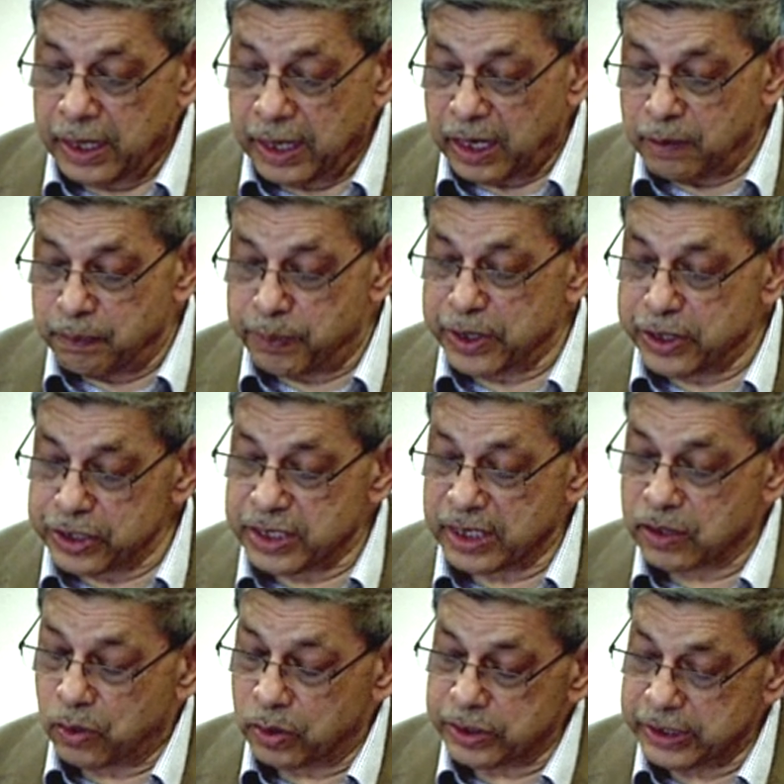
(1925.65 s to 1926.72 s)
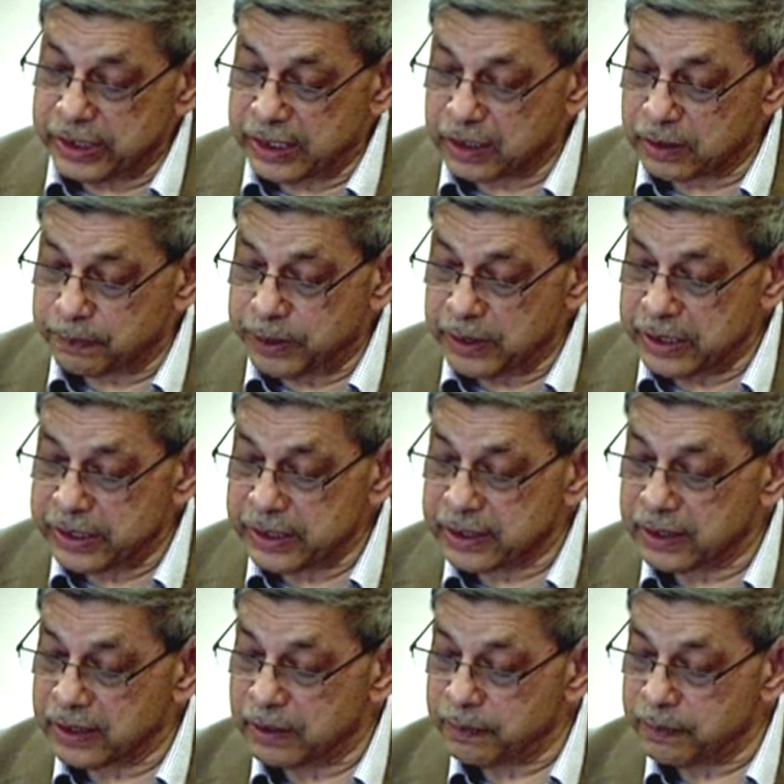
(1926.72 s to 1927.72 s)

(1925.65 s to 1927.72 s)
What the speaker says: in British and continental political